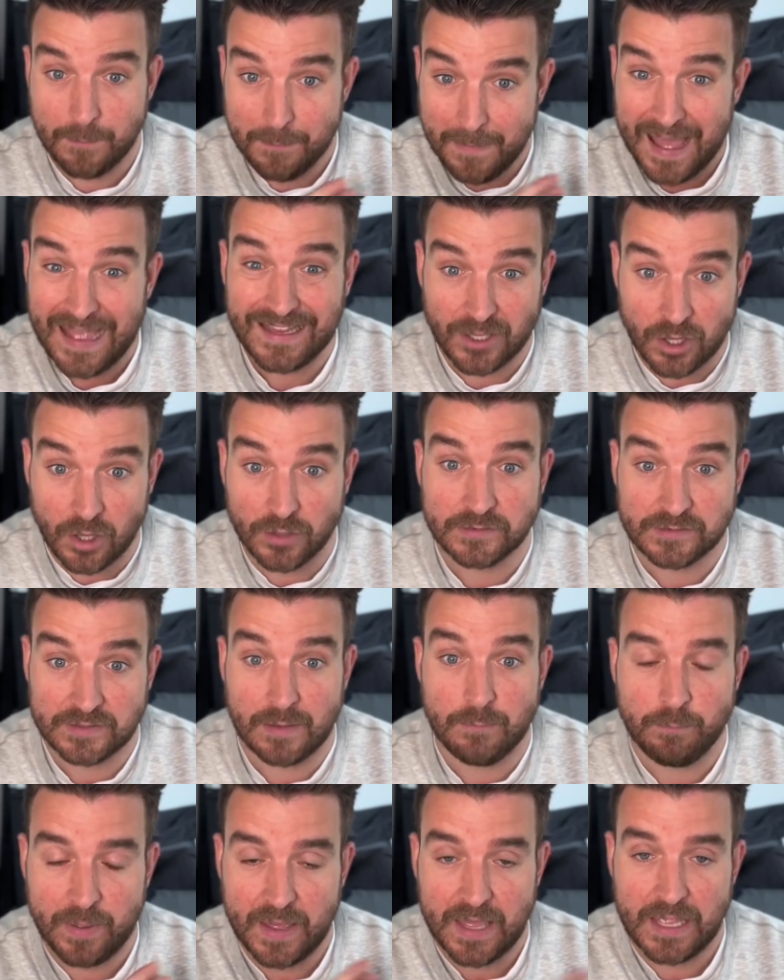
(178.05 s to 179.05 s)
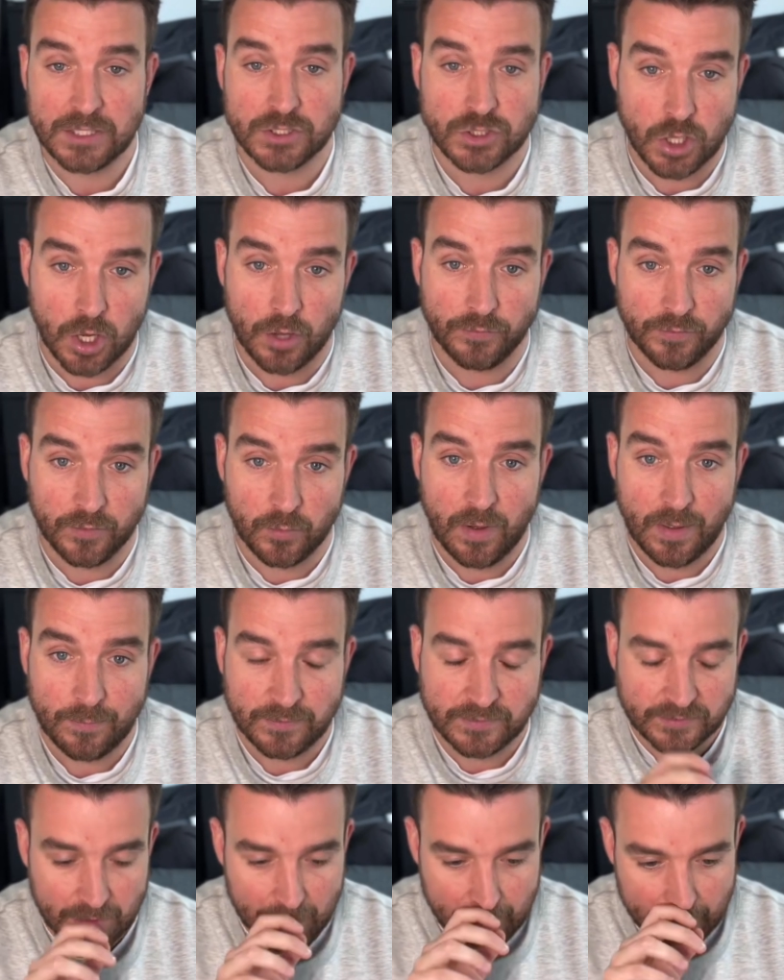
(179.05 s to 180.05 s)
the my content page on the
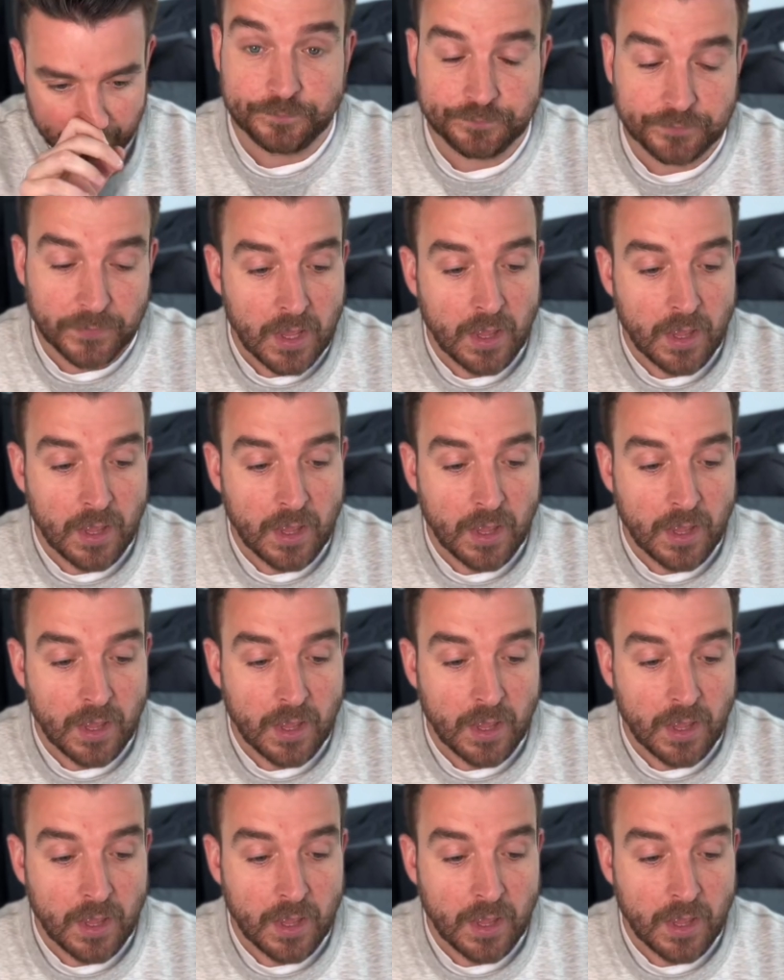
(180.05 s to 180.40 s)
website.